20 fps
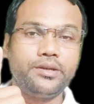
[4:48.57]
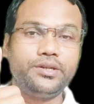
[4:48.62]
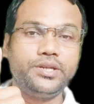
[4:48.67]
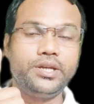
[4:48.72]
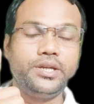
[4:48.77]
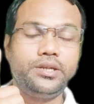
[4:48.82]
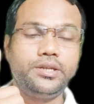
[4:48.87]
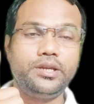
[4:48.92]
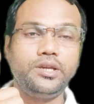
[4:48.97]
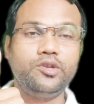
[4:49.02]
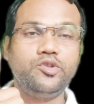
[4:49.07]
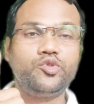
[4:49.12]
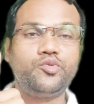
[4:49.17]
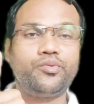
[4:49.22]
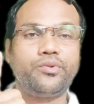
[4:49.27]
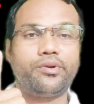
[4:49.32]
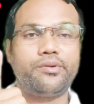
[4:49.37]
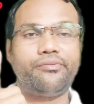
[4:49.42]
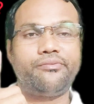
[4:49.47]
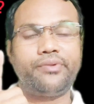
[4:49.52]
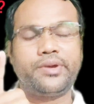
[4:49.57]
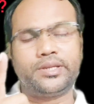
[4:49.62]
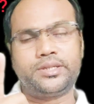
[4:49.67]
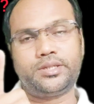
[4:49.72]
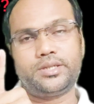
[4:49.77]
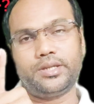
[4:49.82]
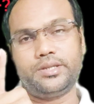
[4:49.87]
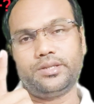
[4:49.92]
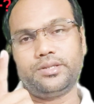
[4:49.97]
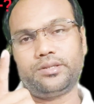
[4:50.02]
did is for
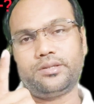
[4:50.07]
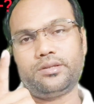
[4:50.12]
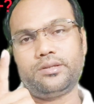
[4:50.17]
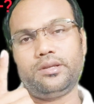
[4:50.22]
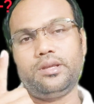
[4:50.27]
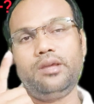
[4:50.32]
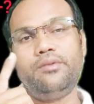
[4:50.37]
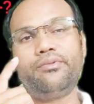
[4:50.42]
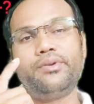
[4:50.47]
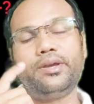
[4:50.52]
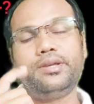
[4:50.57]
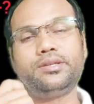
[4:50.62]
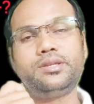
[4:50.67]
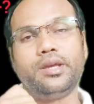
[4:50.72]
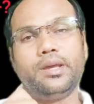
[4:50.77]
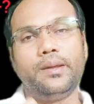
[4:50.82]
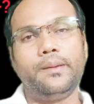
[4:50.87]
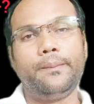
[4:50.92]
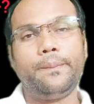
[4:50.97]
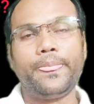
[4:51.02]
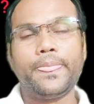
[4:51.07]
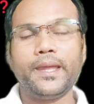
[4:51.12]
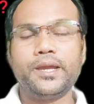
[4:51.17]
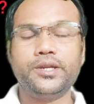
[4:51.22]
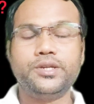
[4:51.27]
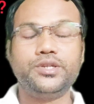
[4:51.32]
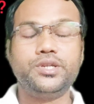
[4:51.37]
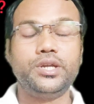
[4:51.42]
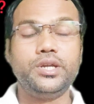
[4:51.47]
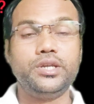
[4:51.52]
first tense. If I say
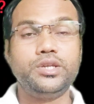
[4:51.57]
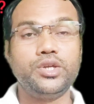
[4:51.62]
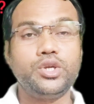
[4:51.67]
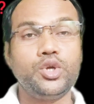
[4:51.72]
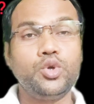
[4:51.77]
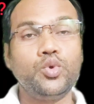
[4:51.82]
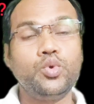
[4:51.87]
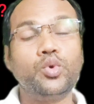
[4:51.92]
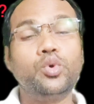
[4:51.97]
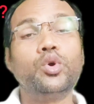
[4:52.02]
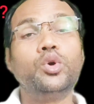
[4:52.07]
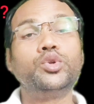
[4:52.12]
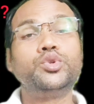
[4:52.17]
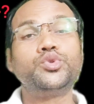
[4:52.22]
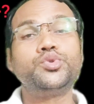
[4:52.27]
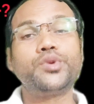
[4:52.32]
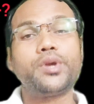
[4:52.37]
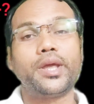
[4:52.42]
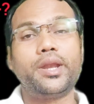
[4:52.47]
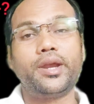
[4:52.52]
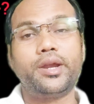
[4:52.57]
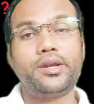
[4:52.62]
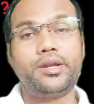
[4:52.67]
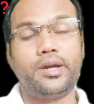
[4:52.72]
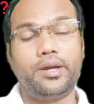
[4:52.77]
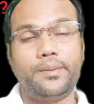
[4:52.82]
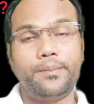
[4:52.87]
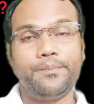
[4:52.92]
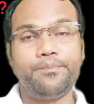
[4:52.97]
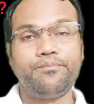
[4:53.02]
did you go to
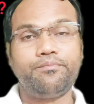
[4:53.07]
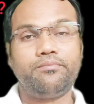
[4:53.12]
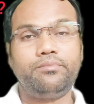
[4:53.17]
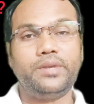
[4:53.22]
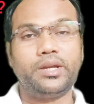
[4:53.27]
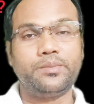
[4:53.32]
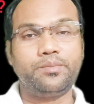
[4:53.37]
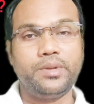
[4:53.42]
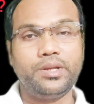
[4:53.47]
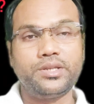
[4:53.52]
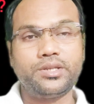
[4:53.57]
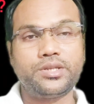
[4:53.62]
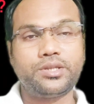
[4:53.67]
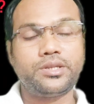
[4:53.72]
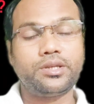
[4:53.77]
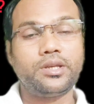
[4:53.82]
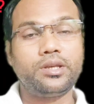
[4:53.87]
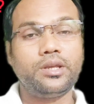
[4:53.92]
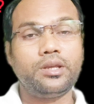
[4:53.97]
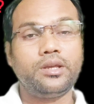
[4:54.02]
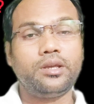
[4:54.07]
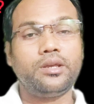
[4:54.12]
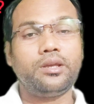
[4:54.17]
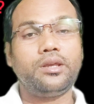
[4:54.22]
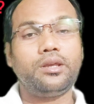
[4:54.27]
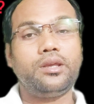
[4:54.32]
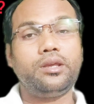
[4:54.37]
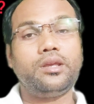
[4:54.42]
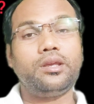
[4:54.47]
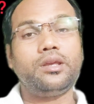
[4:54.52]
Canada, that means
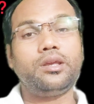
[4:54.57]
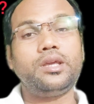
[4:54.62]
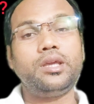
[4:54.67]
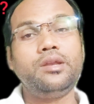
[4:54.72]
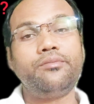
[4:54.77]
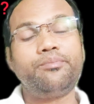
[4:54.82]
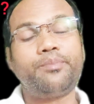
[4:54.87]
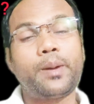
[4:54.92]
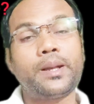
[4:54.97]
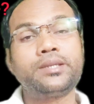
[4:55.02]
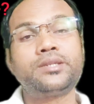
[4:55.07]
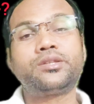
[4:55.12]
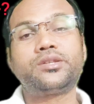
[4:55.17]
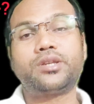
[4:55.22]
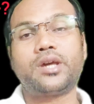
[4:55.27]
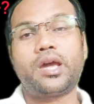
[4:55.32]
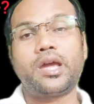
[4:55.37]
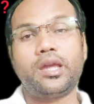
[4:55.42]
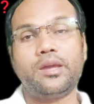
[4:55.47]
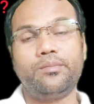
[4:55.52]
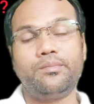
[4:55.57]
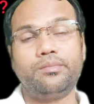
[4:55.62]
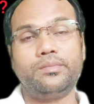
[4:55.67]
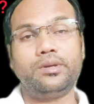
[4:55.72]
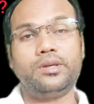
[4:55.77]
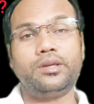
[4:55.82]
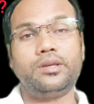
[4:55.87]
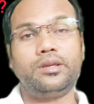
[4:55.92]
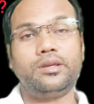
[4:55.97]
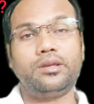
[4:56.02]
in past time.